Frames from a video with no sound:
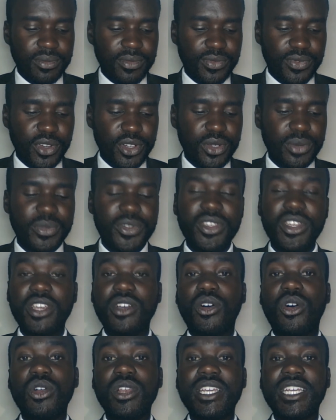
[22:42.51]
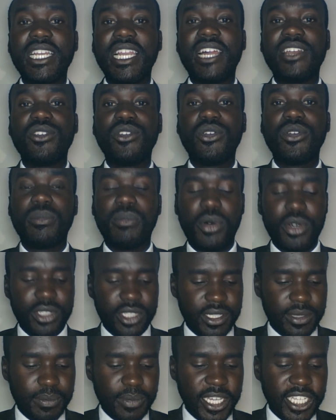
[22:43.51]
Volume 3, All England
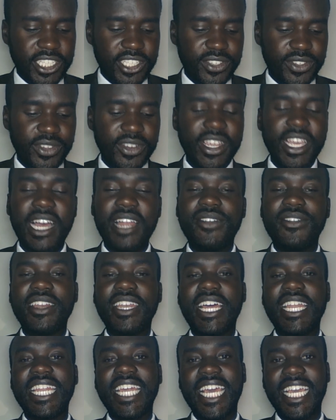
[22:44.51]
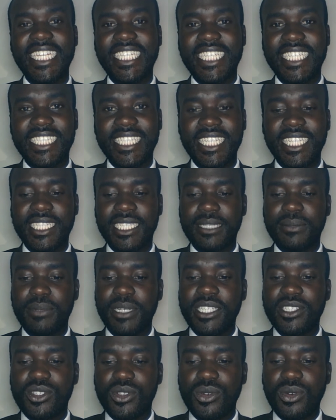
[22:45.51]
Reports, page 386.
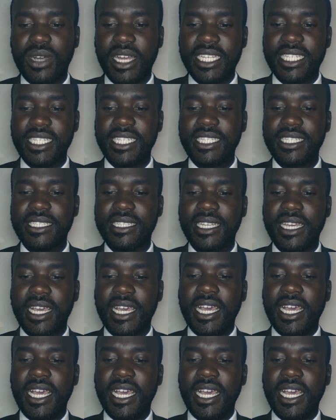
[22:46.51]
Please look at it.